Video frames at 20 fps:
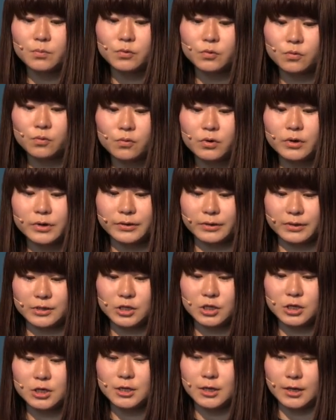toward
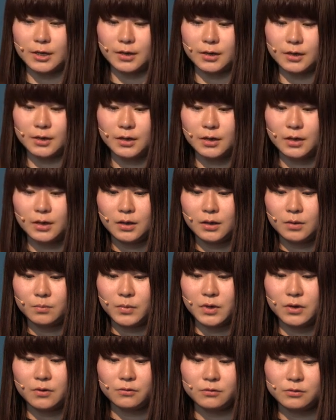cheating
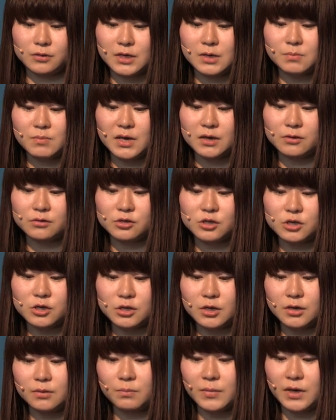because they make
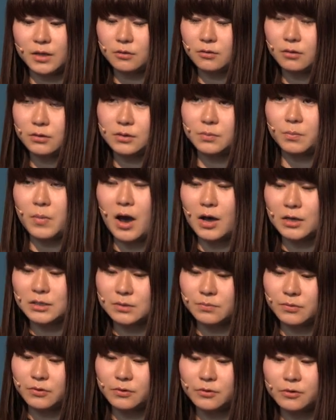cheating methods
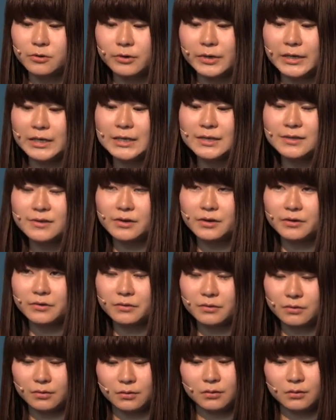possible or easier.